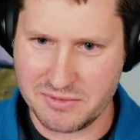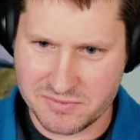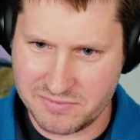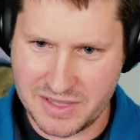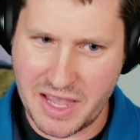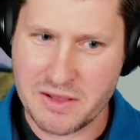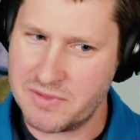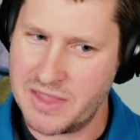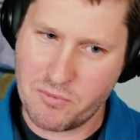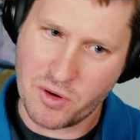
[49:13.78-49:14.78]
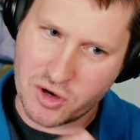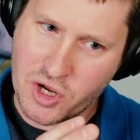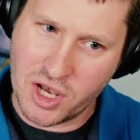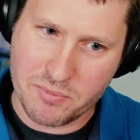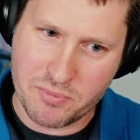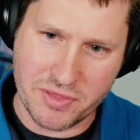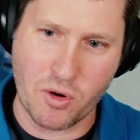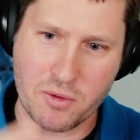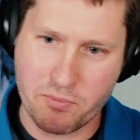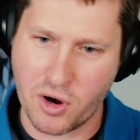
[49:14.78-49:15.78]
They were good, but they
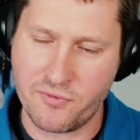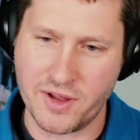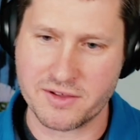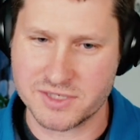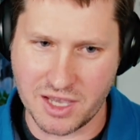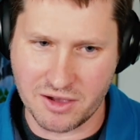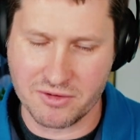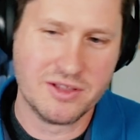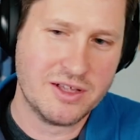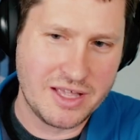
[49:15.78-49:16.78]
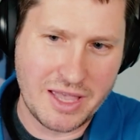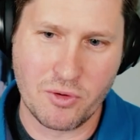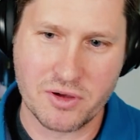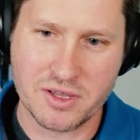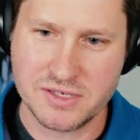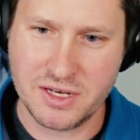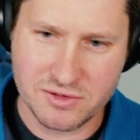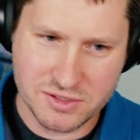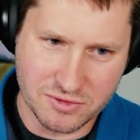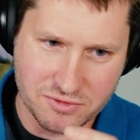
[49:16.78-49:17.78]
weren't perfect. So they will continue
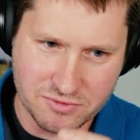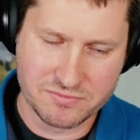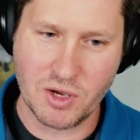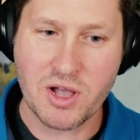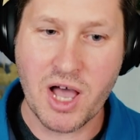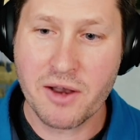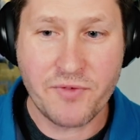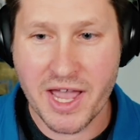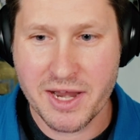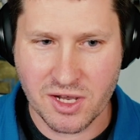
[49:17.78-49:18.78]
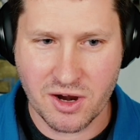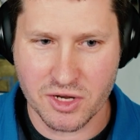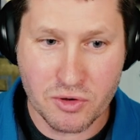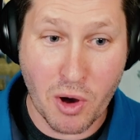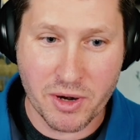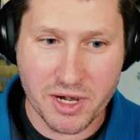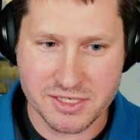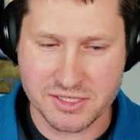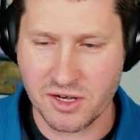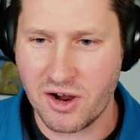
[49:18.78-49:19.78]
to, codifying it was hard. You know what it
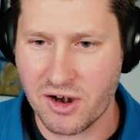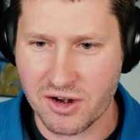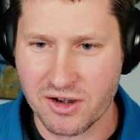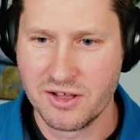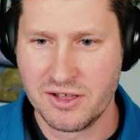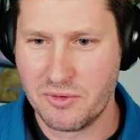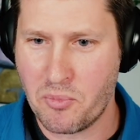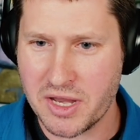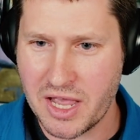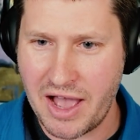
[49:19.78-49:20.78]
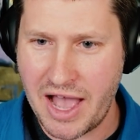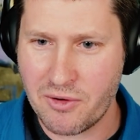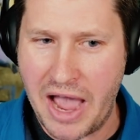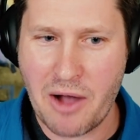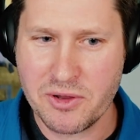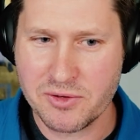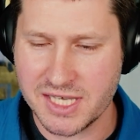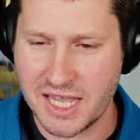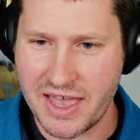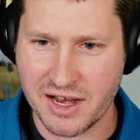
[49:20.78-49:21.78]
is in your heart, but how do you
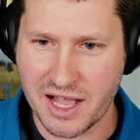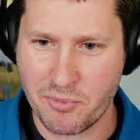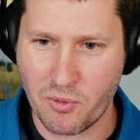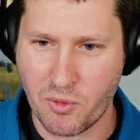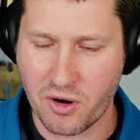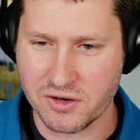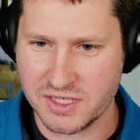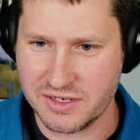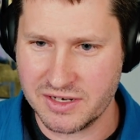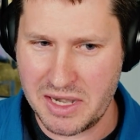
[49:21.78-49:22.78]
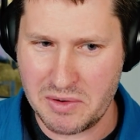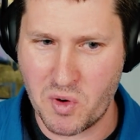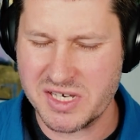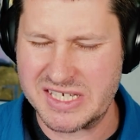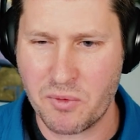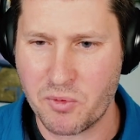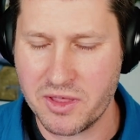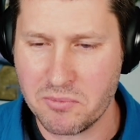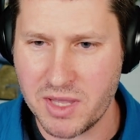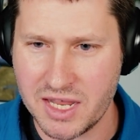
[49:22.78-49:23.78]
say that in a couple of words, and what does that
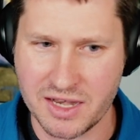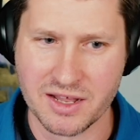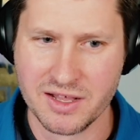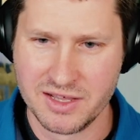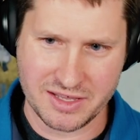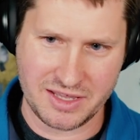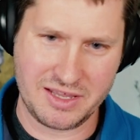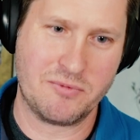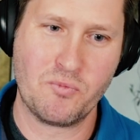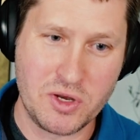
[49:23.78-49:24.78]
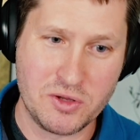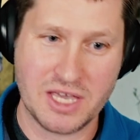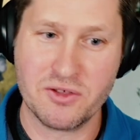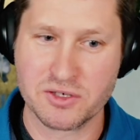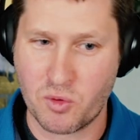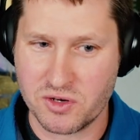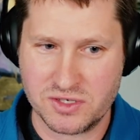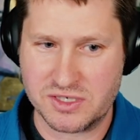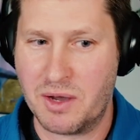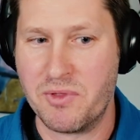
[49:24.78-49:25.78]
really mean? And when you say those words
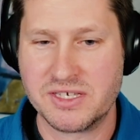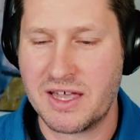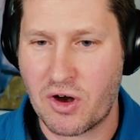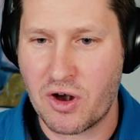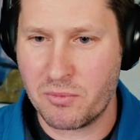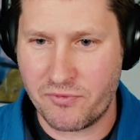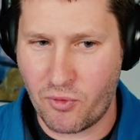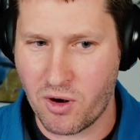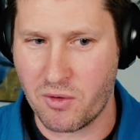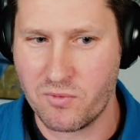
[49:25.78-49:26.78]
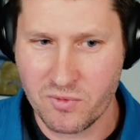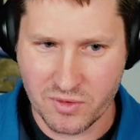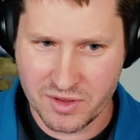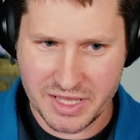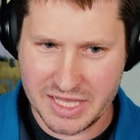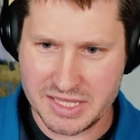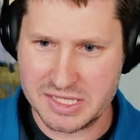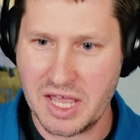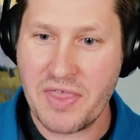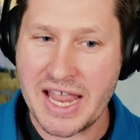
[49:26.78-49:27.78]
to someone that's never heard them before,
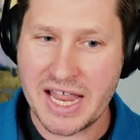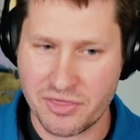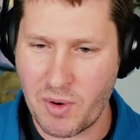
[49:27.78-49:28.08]
did they get the